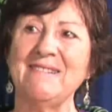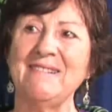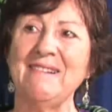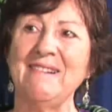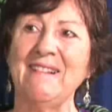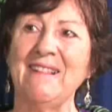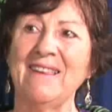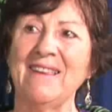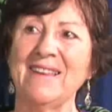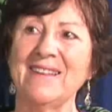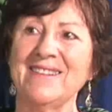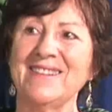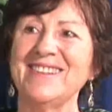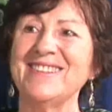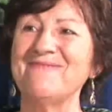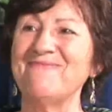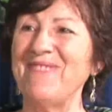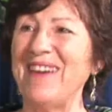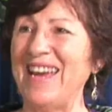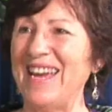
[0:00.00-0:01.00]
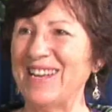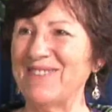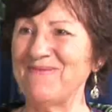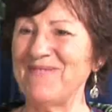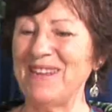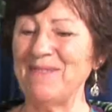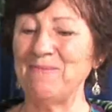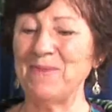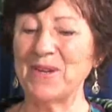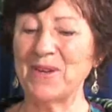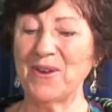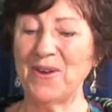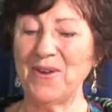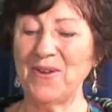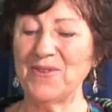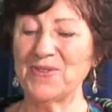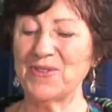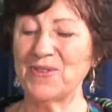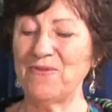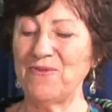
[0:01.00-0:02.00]
Bagmen? Bagmen,
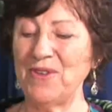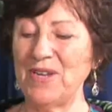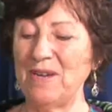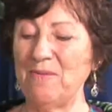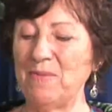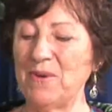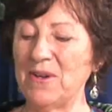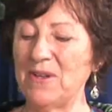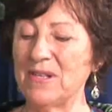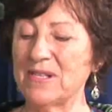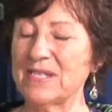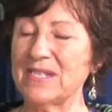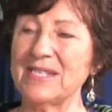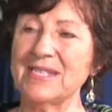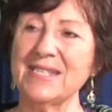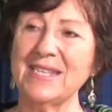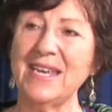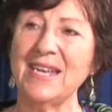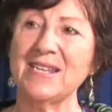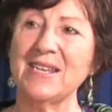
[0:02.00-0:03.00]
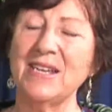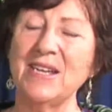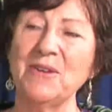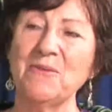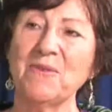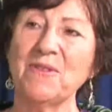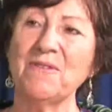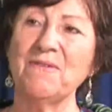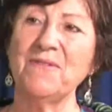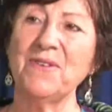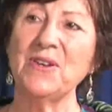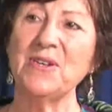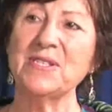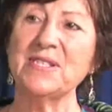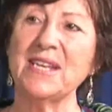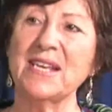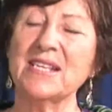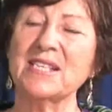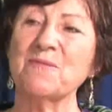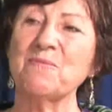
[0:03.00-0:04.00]
because the Firbolgs, it said, were the
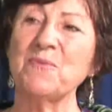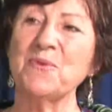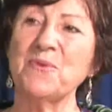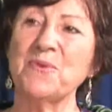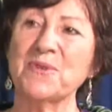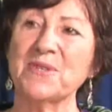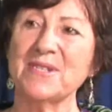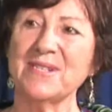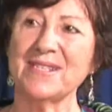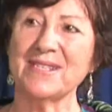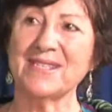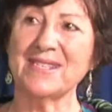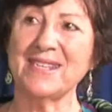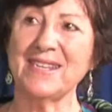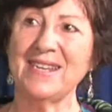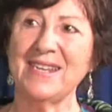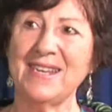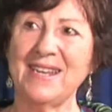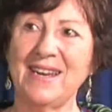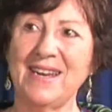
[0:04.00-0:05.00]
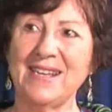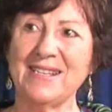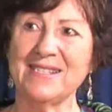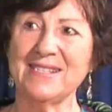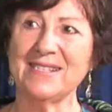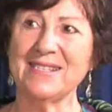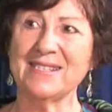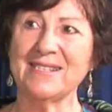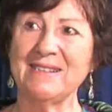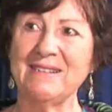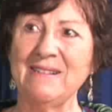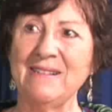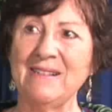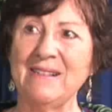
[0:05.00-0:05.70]
first exporters in Ireland.